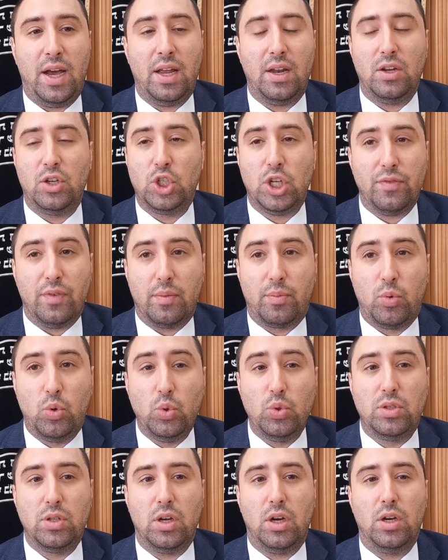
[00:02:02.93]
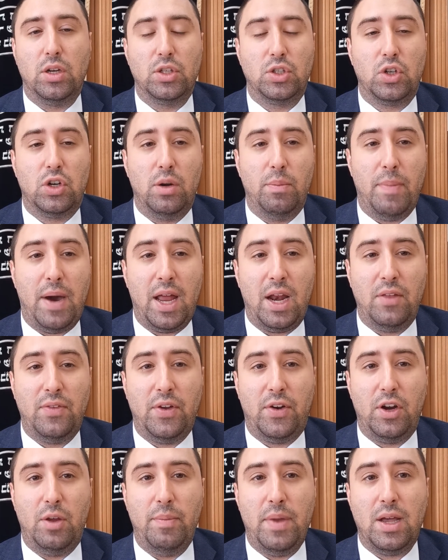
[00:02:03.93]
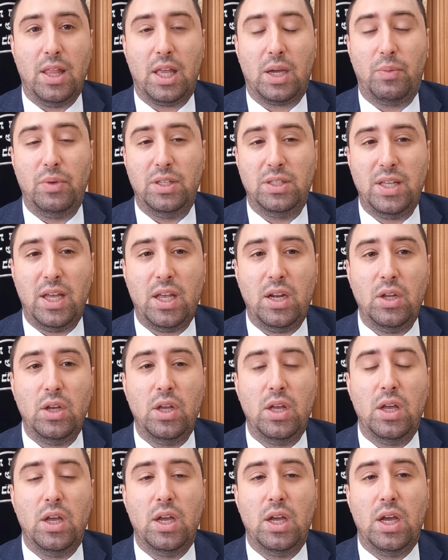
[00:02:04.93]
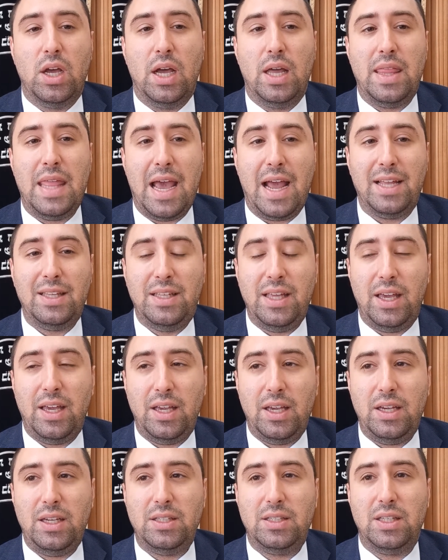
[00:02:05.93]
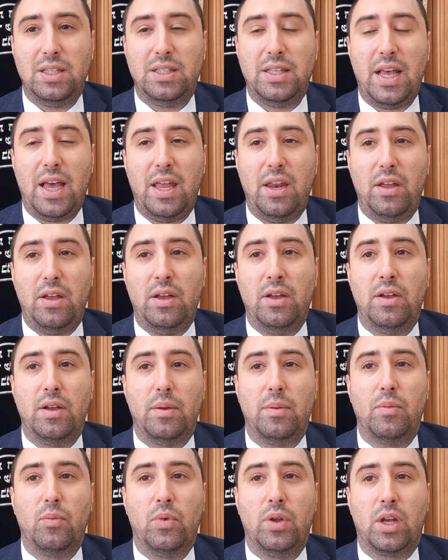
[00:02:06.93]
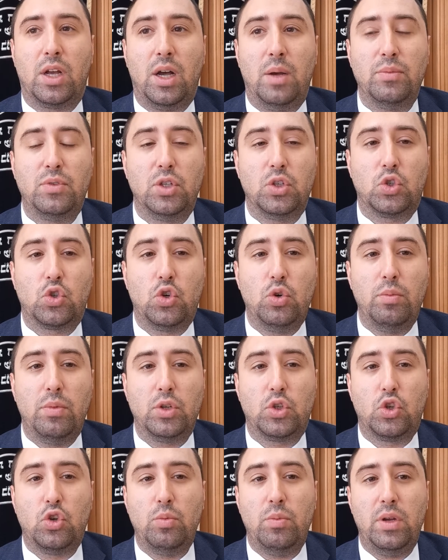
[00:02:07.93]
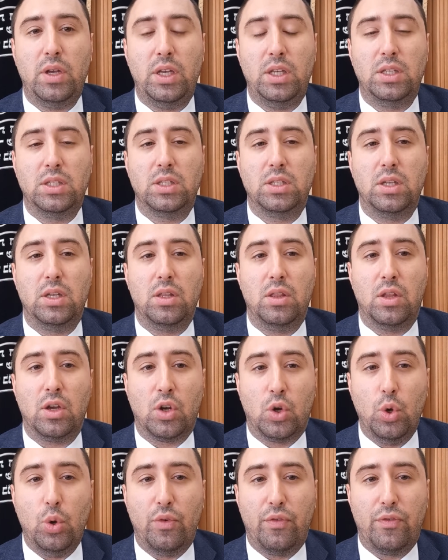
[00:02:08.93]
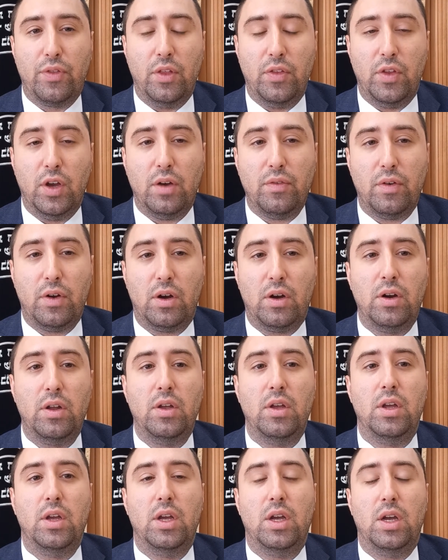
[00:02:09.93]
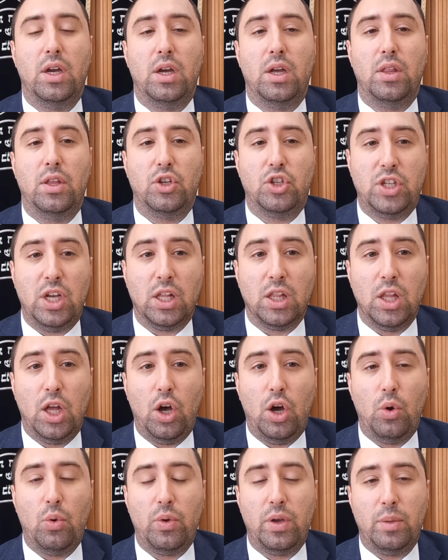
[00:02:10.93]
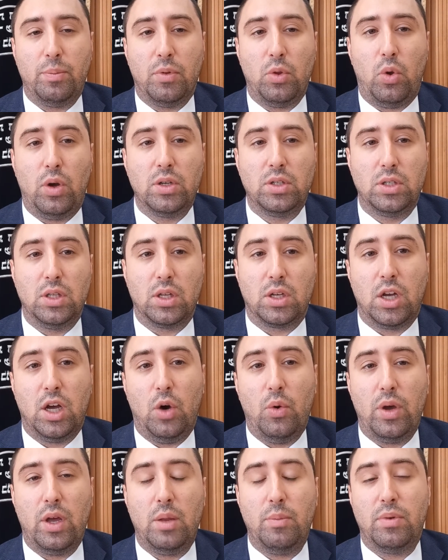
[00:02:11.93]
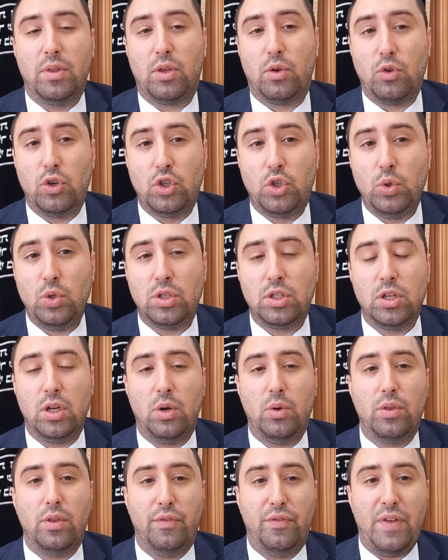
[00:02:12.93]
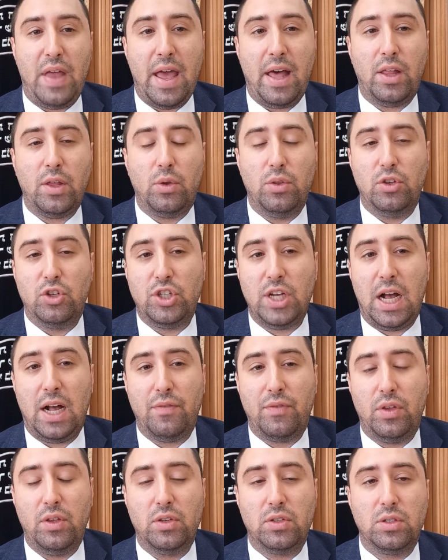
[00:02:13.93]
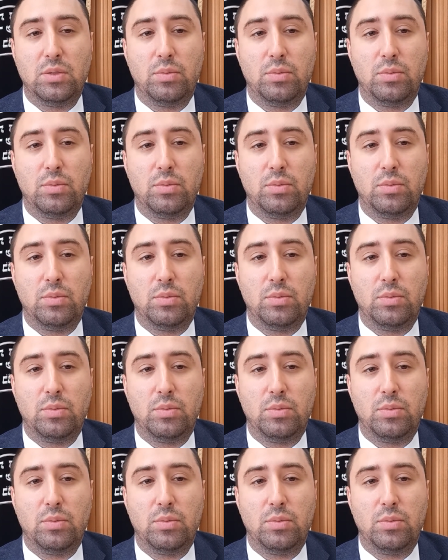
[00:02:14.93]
shava pruta, a certain monetary amount? Like we said, the idea is that when it comes to truma is the goof, the davar, the shelo belongs to the kohen, but the reshuso, the value, the shavius